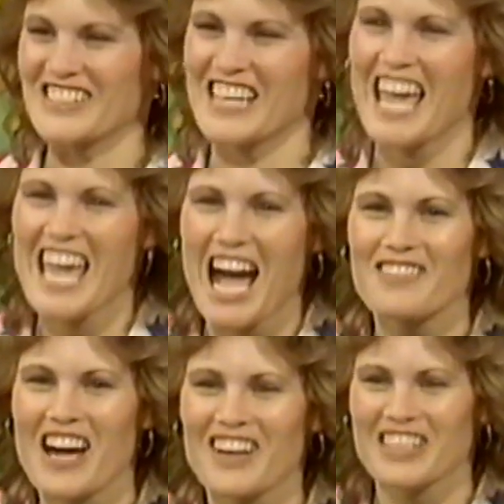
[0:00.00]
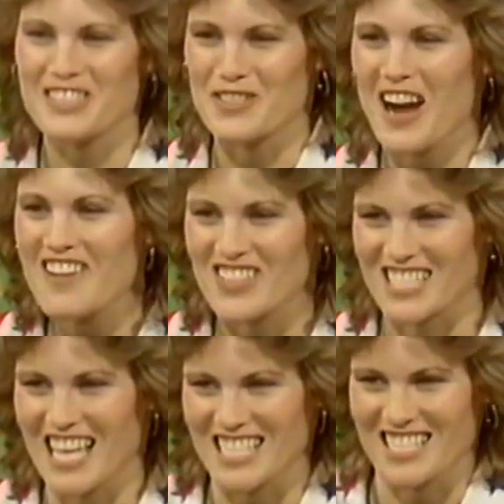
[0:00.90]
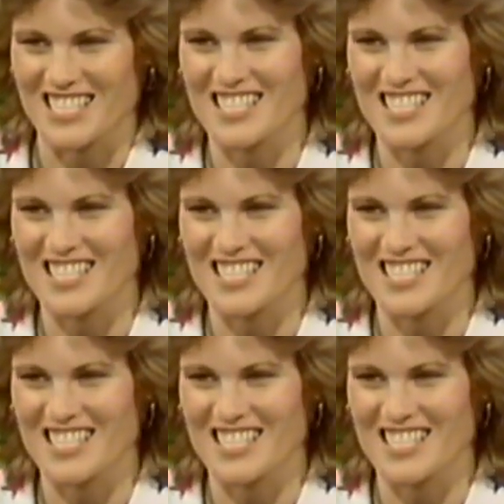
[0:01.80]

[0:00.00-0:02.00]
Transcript: Okay, how about a driver's license?